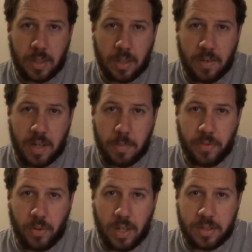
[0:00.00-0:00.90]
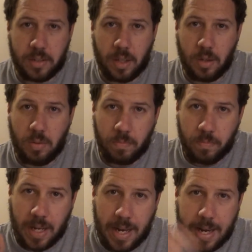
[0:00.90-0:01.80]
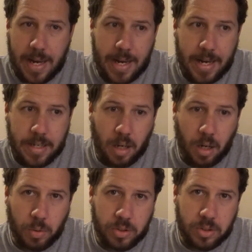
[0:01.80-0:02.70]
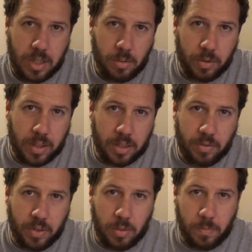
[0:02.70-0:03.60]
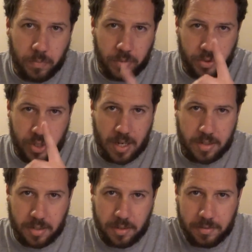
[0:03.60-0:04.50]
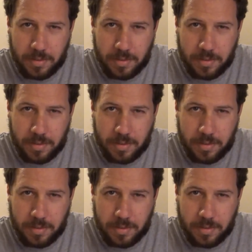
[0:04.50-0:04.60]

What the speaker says: Had it before, let us know. And I will see you on the next review. Cheers.